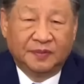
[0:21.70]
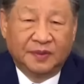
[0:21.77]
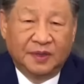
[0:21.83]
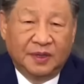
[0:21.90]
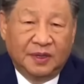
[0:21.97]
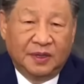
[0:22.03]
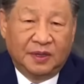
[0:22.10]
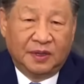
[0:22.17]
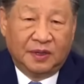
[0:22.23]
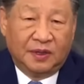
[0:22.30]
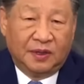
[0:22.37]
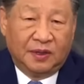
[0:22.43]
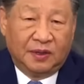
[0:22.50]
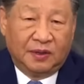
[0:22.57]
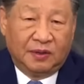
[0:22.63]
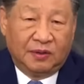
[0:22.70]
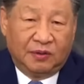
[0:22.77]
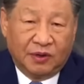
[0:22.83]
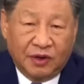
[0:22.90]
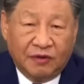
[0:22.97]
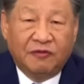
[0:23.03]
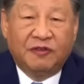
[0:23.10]
amazing, right?
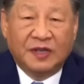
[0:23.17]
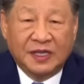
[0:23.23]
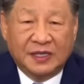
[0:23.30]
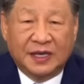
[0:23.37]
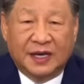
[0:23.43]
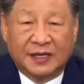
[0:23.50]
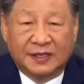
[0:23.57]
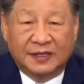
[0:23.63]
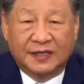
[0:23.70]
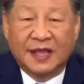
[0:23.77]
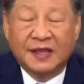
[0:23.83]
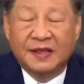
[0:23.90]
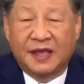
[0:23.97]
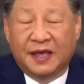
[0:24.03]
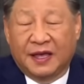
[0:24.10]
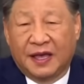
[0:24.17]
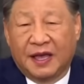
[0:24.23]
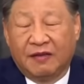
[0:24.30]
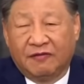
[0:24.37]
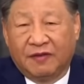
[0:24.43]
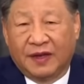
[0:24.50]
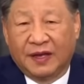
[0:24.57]
It's like that moment when the most
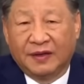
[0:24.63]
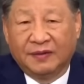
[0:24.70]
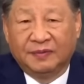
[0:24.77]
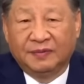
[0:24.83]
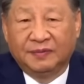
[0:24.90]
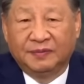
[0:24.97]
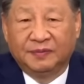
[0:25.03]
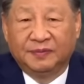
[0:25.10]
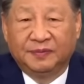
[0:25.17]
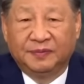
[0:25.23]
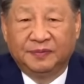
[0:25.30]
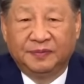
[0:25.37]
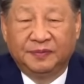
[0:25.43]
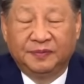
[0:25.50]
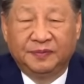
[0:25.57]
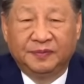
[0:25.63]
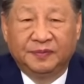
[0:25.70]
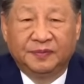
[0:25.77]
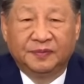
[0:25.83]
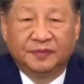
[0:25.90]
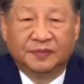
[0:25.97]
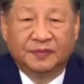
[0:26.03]
notorious villain in a movie
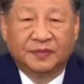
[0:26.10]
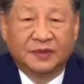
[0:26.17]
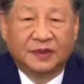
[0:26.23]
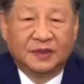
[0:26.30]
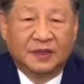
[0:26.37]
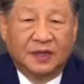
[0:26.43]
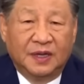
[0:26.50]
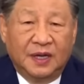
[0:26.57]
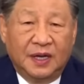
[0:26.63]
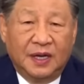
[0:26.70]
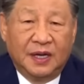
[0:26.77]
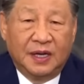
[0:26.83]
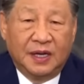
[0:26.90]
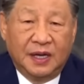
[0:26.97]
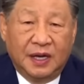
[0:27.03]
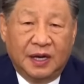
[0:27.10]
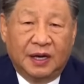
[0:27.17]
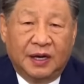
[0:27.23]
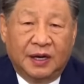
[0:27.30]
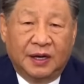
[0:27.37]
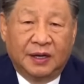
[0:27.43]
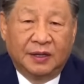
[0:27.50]
suddenly says, from today
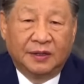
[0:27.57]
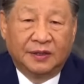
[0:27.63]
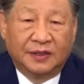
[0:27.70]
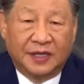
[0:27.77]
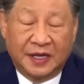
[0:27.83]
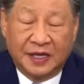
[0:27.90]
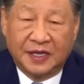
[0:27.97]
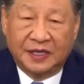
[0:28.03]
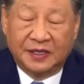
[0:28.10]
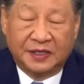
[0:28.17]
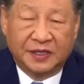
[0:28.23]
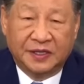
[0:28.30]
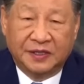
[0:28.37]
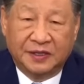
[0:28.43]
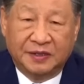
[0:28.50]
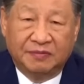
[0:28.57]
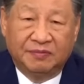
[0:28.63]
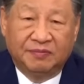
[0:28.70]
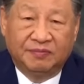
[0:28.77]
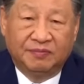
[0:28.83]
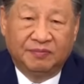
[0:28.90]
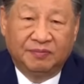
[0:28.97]
I will be a hero. But the
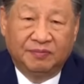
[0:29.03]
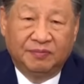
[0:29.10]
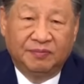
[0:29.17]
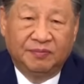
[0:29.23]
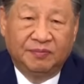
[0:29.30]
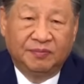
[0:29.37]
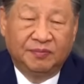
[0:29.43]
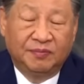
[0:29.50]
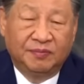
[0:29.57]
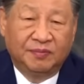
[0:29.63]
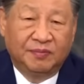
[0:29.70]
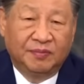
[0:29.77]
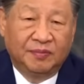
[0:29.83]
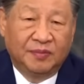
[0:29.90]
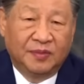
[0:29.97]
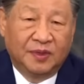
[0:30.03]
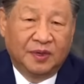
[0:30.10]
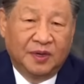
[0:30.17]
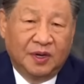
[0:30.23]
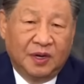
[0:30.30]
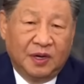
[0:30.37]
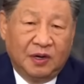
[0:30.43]
question is, should we
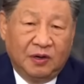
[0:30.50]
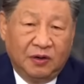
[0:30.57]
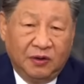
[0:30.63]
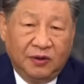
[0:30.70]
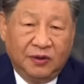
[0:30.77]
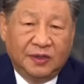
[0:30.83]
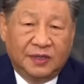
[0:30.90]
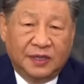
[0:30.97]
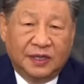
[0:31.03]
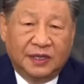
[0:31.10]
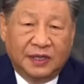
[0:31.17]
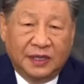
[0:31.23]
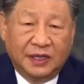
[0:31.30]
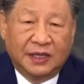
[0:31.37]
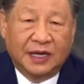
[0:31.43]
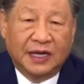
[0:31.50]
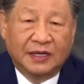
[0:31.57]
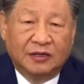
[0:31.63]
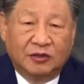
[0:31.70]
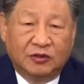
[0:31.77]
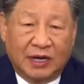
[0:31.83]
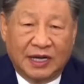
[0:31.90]
clap or should we doubt?
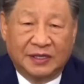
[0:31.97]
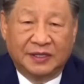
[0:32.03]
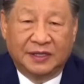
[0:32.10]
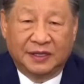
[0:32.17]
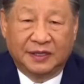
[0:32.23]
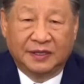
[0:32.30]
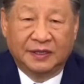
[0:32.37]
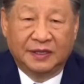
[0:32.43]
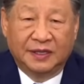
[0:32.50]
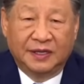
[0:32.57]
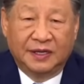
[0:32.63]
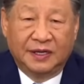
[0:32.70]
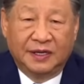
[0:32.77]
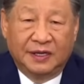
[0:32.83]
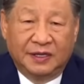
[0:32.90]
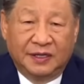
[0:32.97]
Let's dig deeper.